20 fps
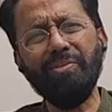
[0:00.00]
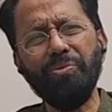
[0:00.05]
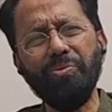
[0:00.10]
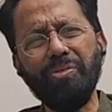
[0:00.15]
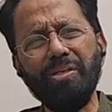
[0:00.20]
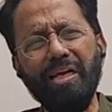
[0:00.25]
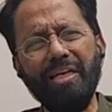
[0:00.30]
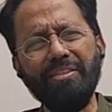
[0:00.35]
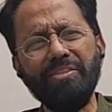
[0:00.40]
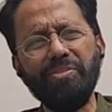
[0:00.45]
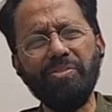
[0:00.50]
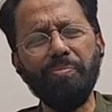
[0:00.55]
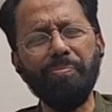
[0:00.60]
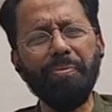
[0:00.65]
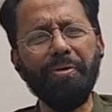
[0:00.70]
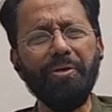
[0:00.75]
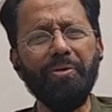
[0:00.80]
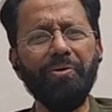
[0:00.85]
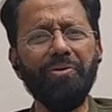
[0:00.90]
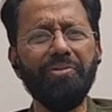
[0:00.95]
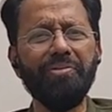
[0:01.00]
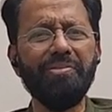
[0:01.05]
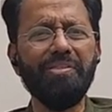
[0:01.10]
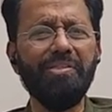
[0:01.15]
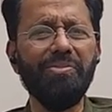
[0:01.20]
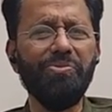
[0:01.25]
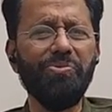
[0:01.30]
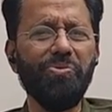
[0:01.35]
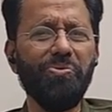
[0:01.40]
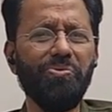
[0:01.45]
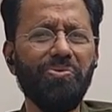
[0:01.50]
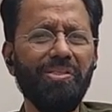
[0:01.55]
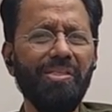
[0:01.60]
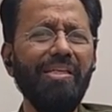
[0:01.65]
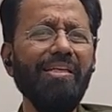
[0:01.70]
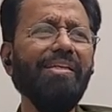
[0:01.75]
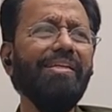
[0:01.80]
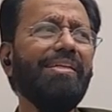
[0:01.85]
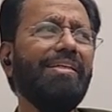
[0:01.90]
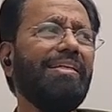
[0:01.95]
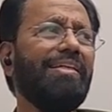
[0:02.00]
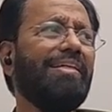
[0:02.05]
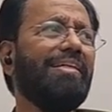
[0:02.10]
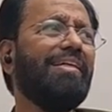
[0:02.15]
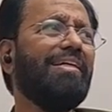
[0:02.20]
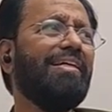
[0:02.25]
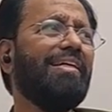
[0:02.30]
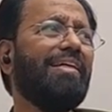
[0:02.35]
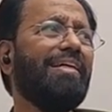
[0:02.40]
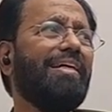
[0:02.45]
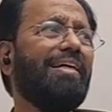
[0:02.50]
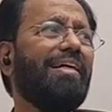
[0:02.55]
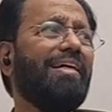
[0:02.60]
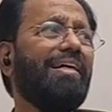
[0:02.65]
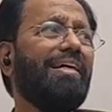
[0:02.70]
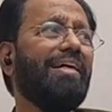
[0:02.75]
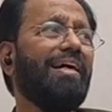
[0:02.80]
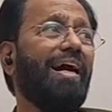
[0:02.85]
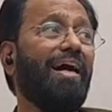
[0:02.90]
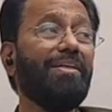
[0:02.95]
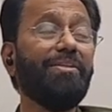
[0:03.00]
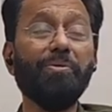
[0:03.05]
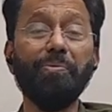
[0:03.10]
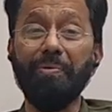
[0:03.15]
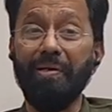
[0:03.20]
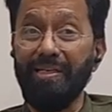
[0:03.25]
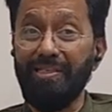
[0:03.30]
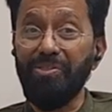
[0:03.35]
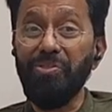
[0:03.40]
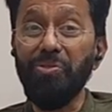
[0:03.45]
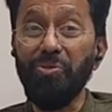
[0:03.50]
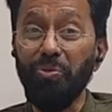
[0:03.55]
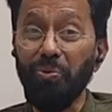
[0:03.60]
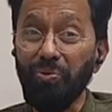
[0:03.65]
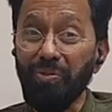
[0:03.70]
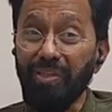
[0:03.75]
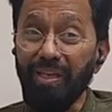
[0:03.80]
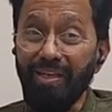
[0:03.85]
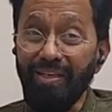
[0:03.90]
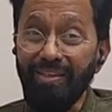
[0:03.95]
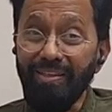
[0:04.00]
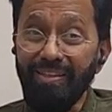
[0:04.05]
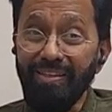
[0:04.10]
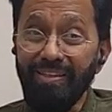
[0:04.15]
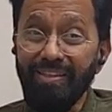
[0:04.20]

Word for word: those kinds of priorities, you see. Otherwise, Yodha